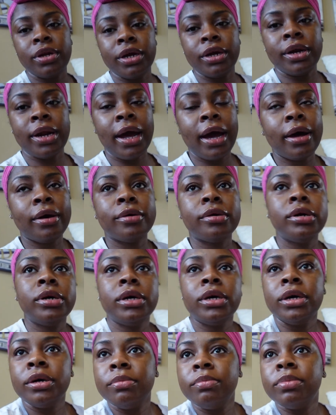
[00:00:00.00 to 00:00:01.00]
there now.
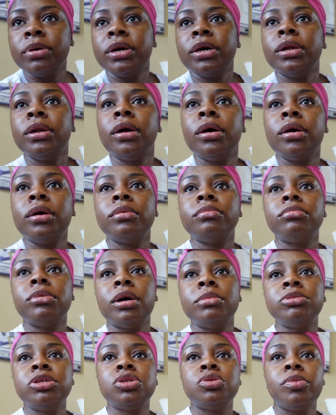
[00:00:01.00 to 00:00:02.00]
But uh,
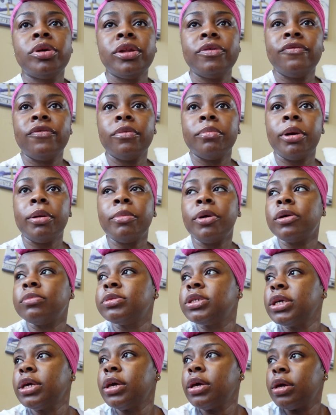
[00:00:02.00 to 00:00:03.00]
I'm just waiting for my mom
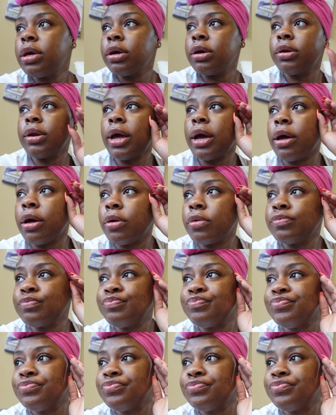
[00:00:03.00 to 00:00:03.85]
to get here now.